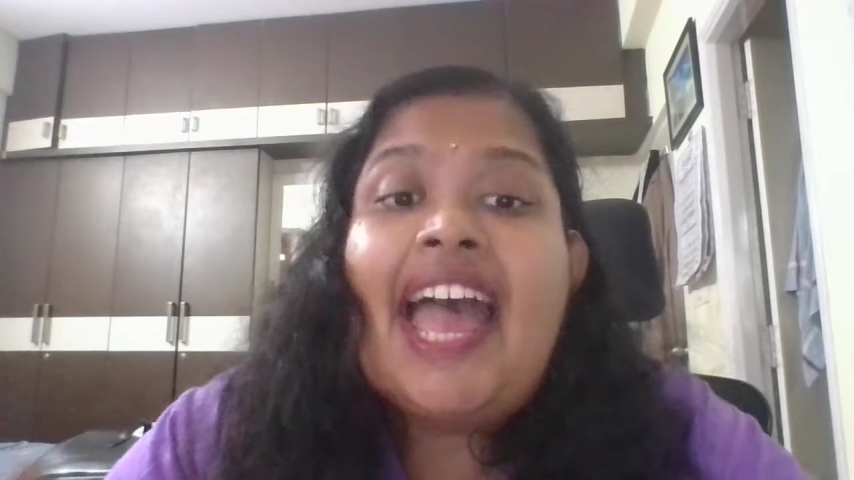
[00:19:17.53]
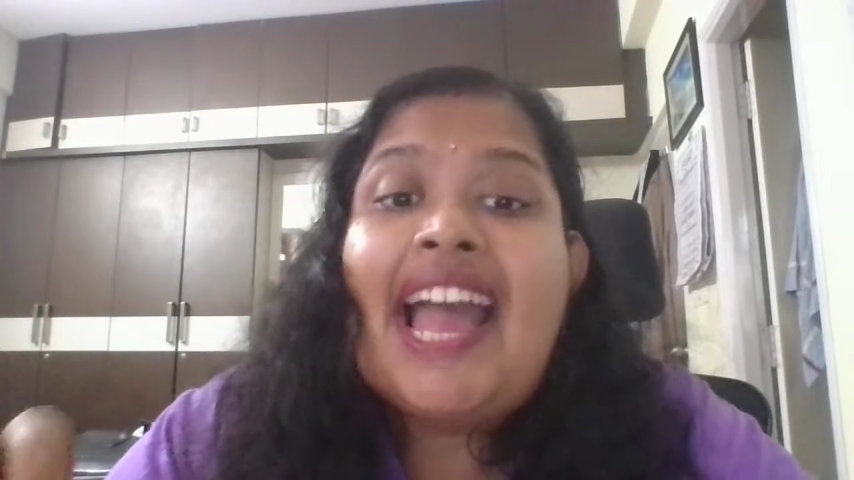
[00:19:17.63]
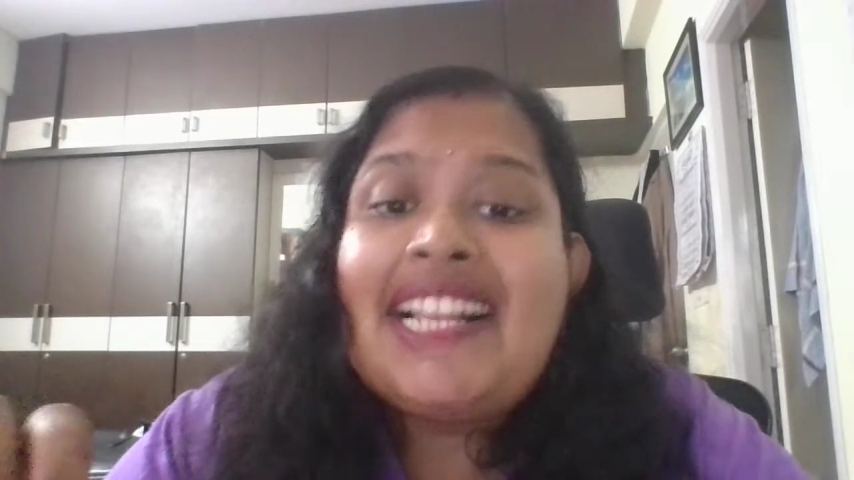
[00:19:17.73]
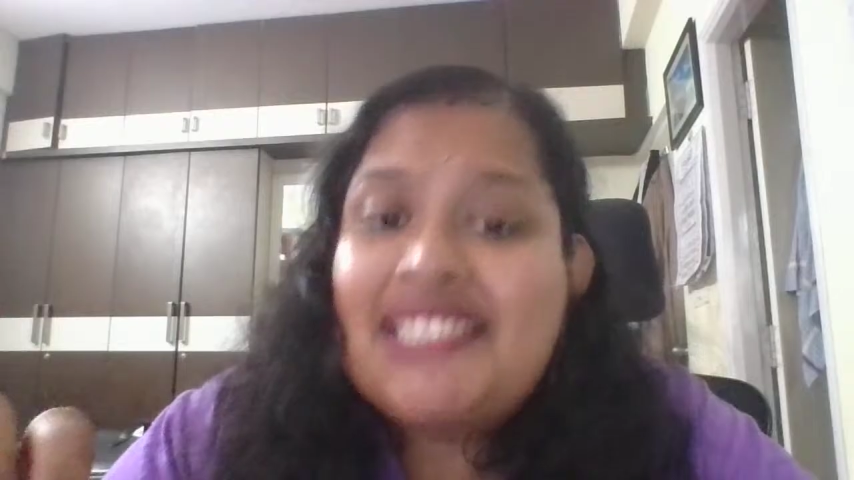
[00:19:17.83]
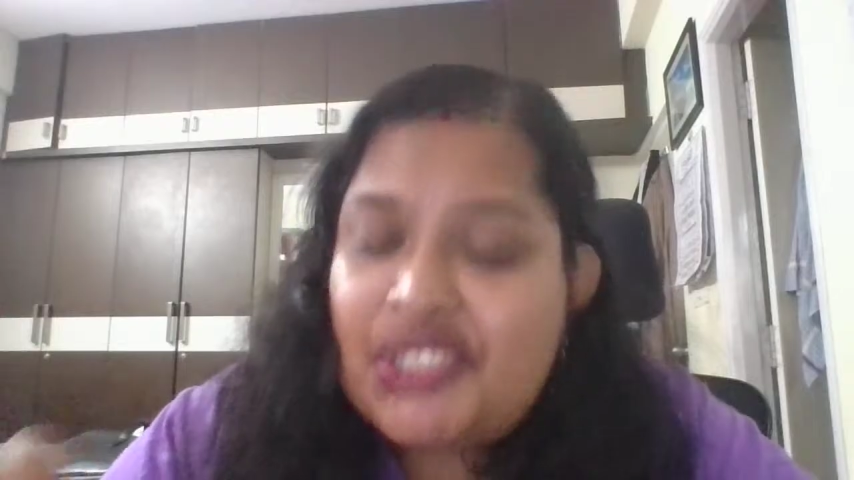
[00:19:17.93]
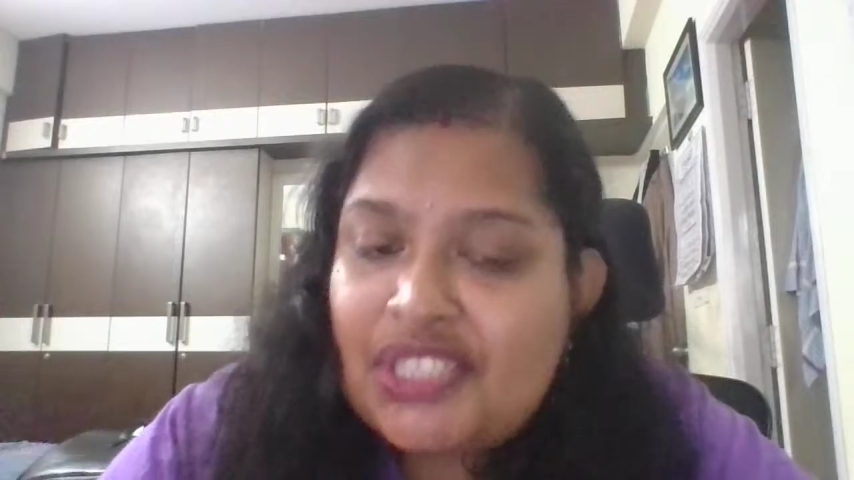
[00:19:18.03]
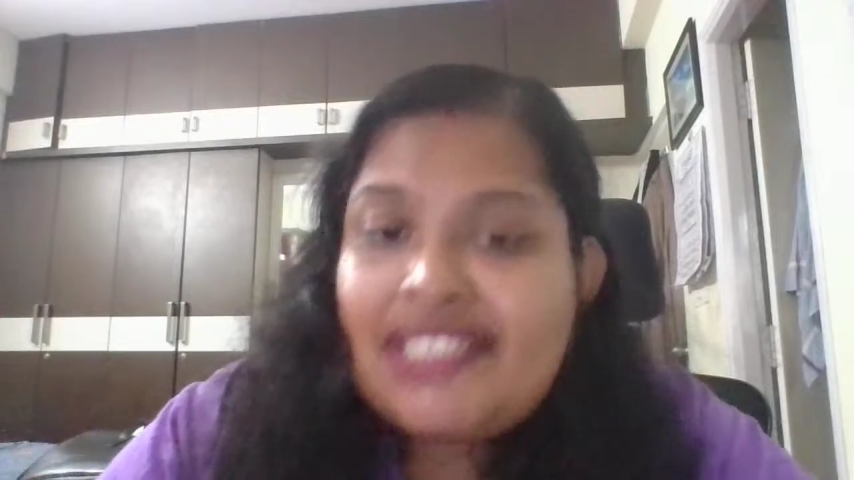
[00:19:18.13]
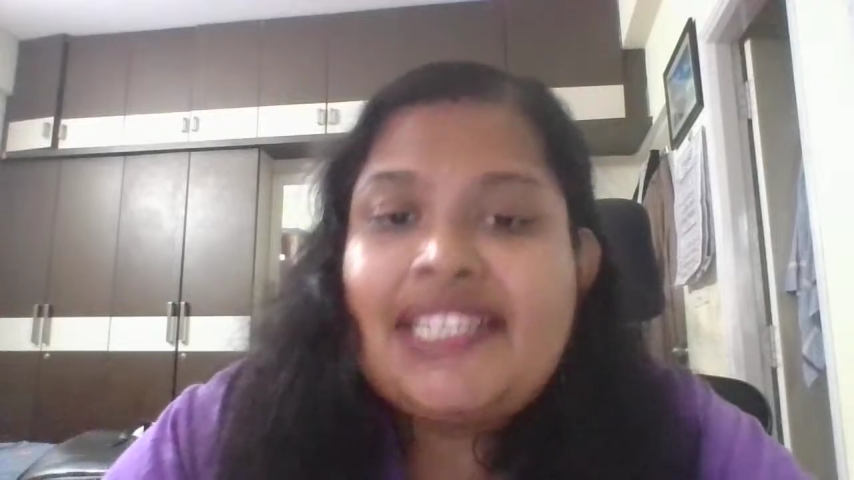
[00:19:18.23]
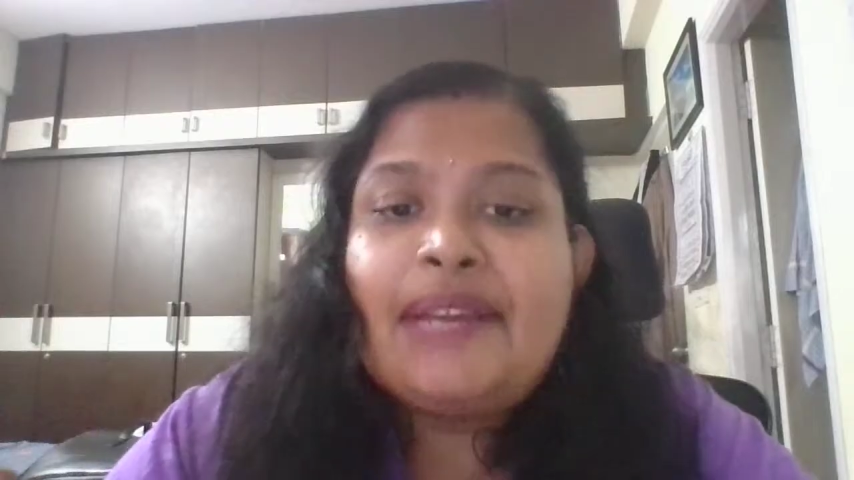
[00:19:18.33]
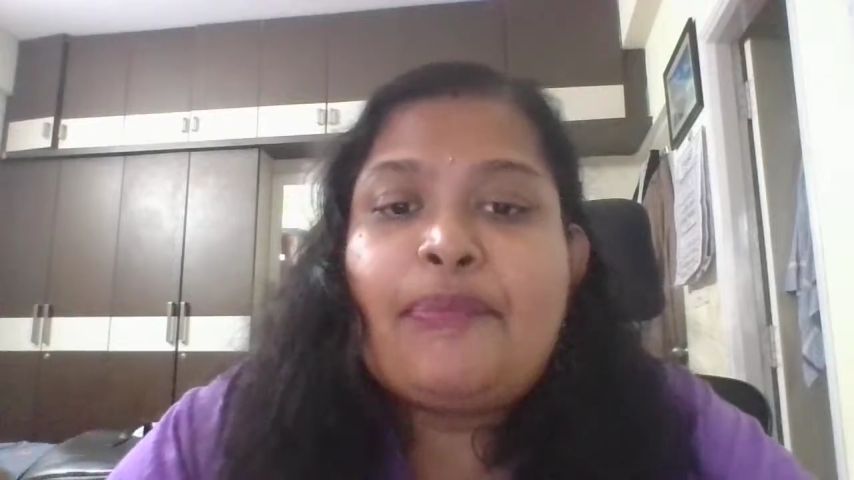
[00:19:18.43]
And
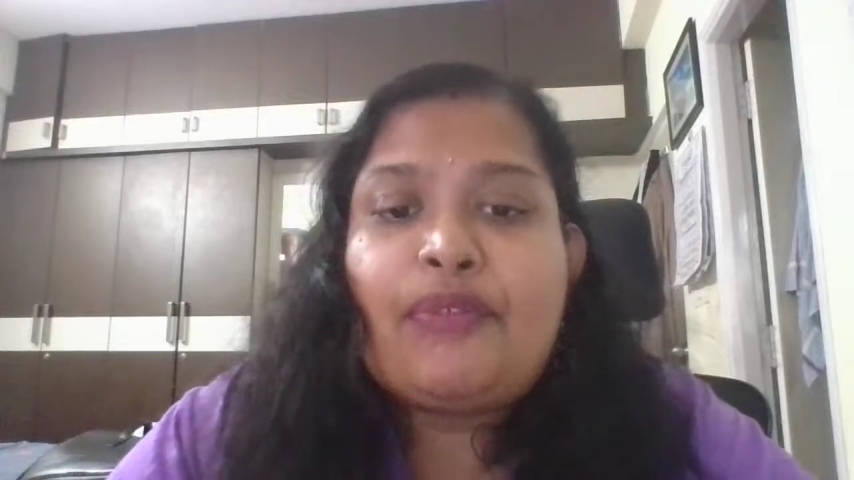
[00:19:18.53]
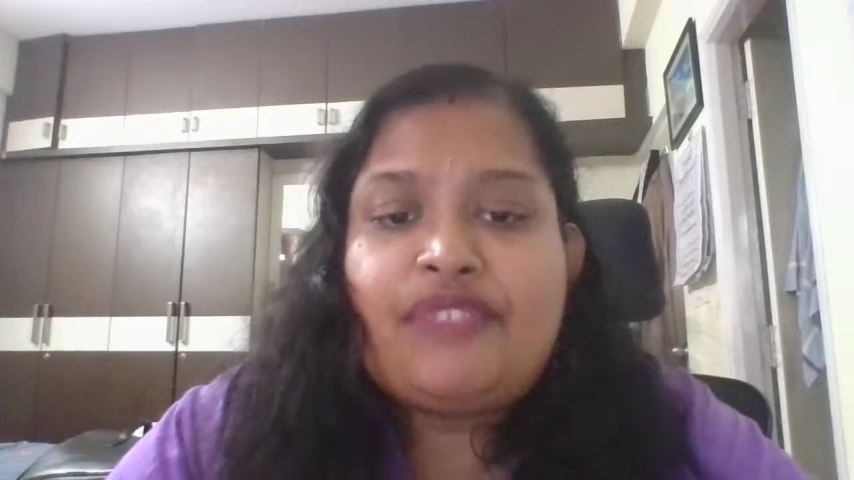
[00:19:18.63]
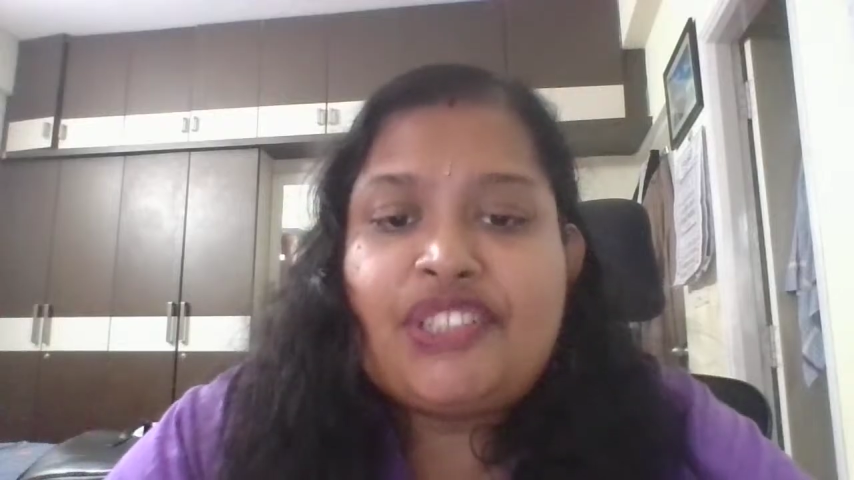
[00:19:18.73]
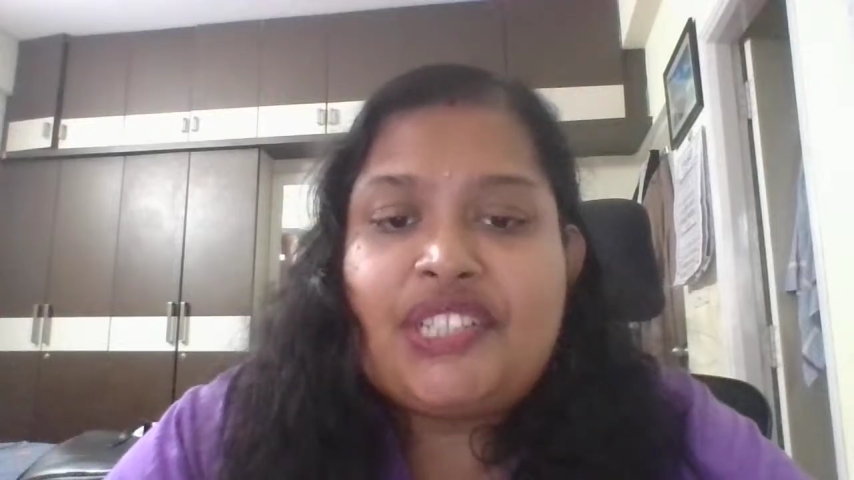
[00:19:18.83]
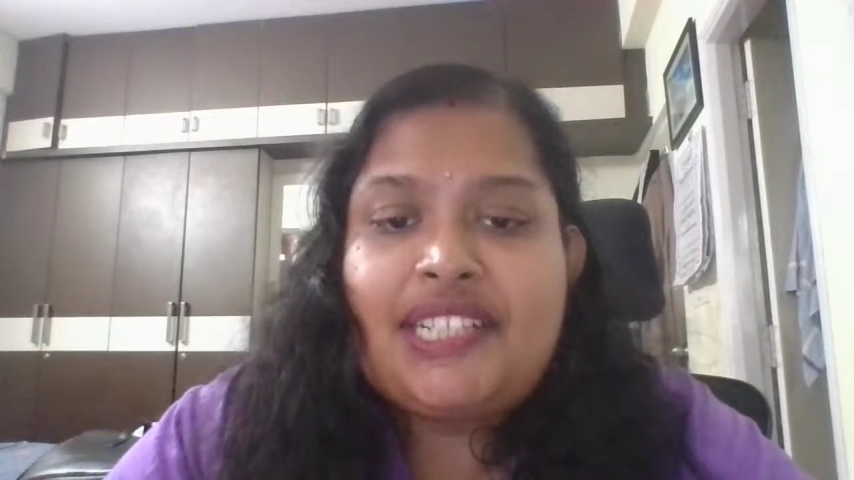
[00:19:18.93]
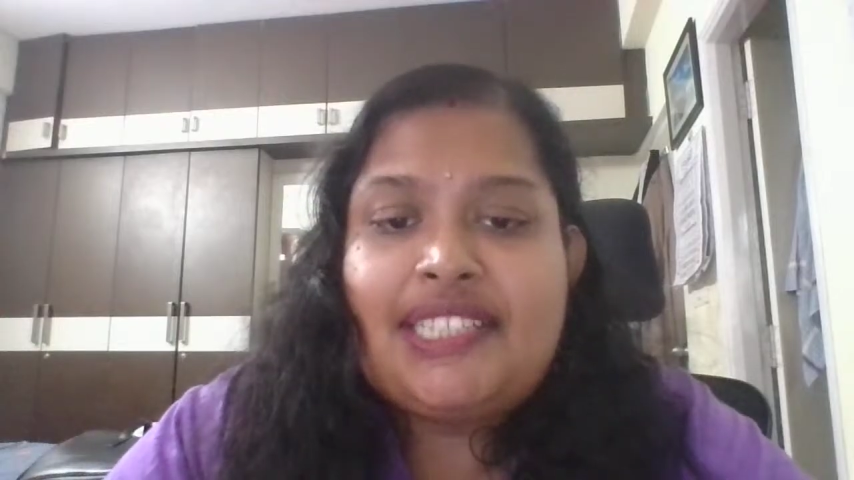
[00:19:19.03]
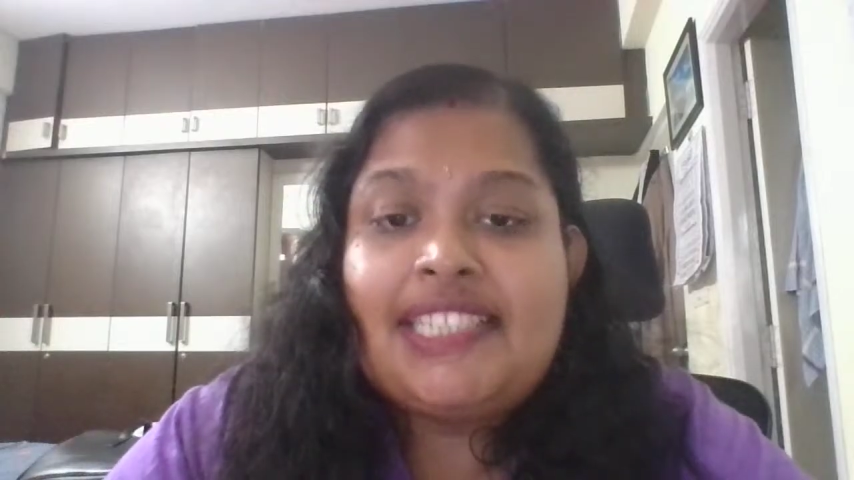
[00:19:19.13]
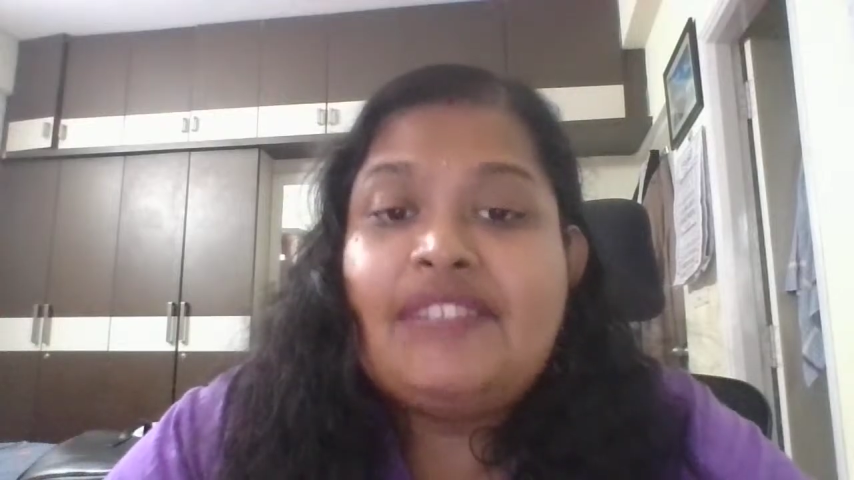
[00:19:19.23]
just like professionals,